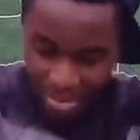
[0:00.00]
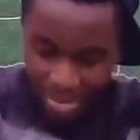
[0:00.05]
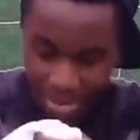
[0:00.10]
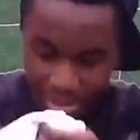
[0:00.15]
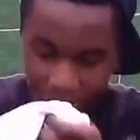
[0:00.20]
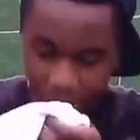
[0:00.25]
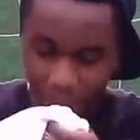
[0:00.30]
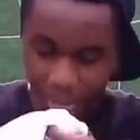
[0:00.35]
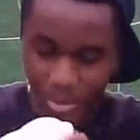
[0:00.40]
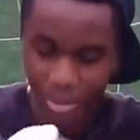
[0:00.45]
These
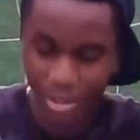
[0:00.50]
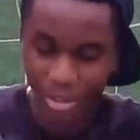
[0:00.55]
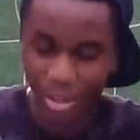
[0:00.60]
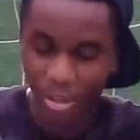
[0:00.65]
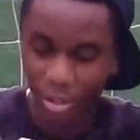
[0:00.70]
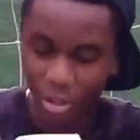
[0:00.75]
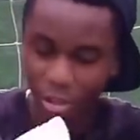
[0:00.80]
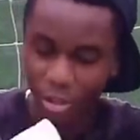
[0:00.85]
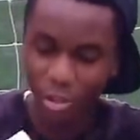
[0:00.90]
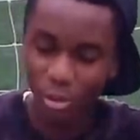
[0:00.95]
are some
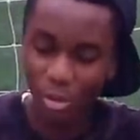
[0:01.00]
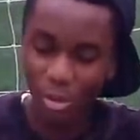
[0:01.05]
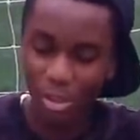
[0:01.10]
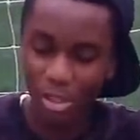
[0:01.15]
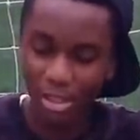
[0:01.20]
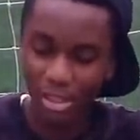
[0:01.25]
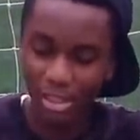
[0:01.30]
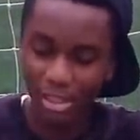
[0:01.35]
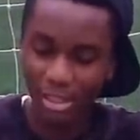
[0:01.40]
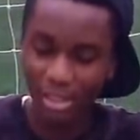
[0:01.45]
starter
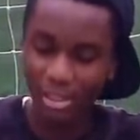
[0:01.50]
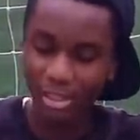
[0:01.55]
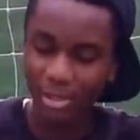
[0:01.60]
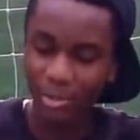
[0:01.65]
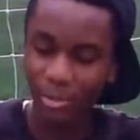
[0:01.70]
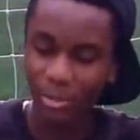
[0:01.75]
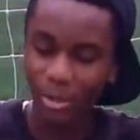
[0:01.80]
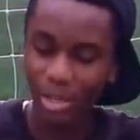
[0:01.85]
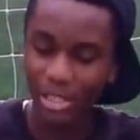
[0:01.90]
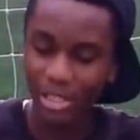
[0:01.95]
shorts.
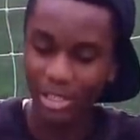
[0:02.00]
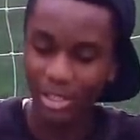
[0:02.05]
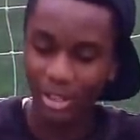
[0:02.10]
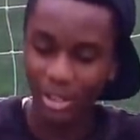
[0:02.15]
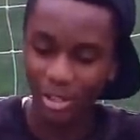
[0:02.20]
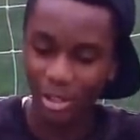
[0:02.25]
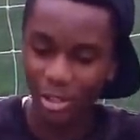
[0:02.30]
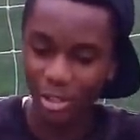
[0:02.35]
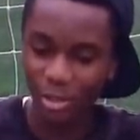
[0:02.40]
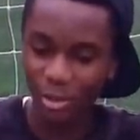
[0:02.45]
Some white
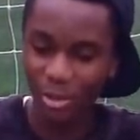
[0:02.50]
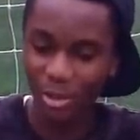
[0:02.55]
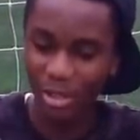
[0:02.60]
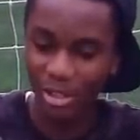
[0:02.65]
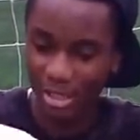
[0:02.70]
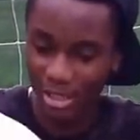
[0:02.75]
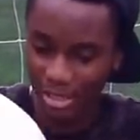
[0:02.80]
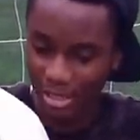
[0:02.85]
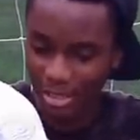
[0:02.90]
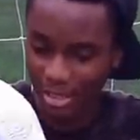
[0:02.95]
starter
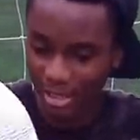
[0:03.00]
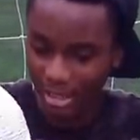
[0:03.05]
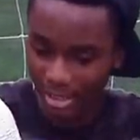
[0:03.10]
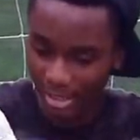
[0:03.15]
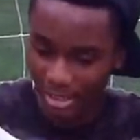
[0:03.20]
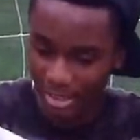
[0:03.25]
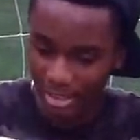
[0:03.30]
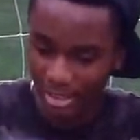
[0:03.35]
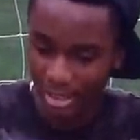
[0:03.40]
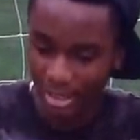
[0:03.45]
shorts.
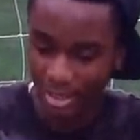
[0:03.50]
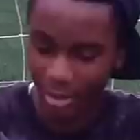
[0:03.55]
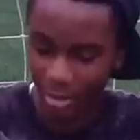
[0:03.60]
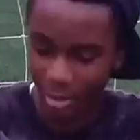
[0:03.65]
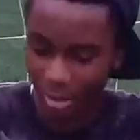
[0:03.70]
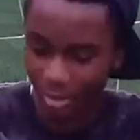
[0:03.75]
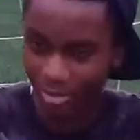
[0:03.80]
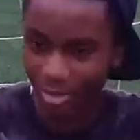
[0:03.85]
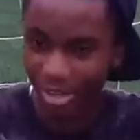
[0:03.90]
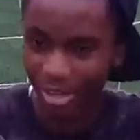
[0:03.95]
Yeah,
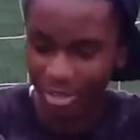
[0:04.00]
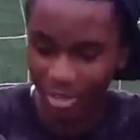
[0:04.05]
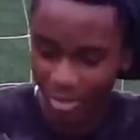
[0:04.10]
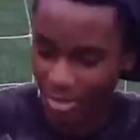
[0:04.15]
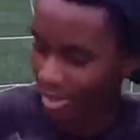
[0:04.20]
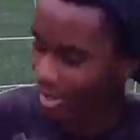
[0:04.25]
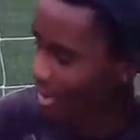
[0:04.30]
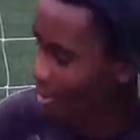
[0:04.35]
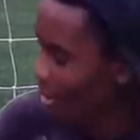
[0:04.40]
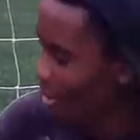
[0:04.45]
$12. You
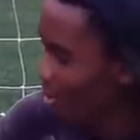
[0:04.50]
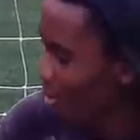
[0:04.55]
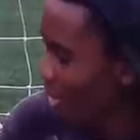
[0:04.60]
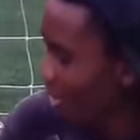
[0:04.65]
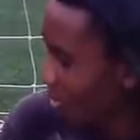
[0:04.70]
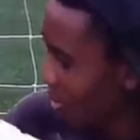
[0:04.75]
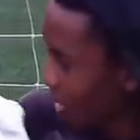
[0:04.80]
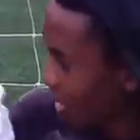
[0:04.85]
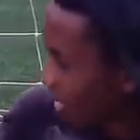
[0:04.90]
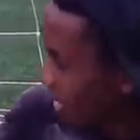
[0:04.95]
can get them at
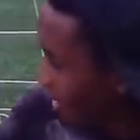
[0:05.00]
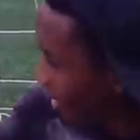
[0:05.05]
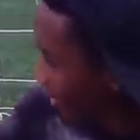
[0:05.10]
Walmart.